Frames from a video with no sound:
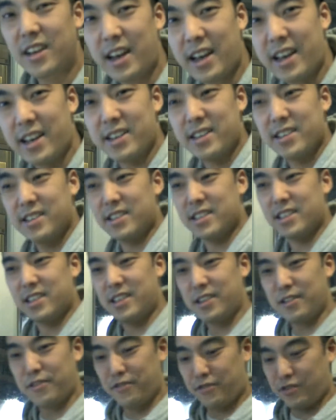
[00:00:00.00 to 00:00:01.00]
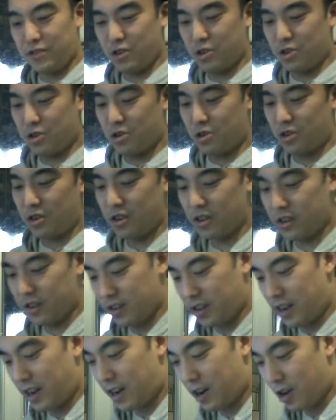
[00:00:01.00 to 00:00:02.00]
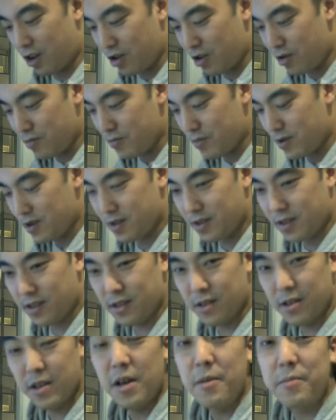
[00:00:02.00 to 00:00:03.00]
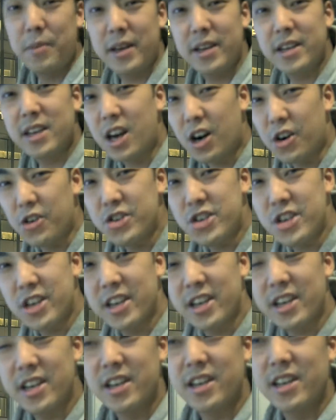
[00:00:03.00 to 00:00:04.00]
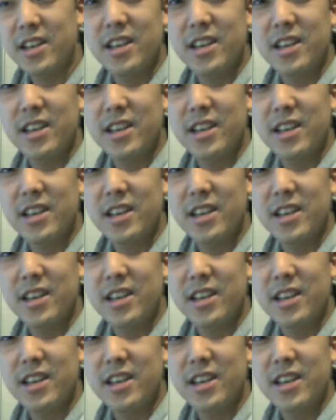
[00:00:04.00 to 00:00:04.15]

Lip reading: And if you're at home, be encouraging.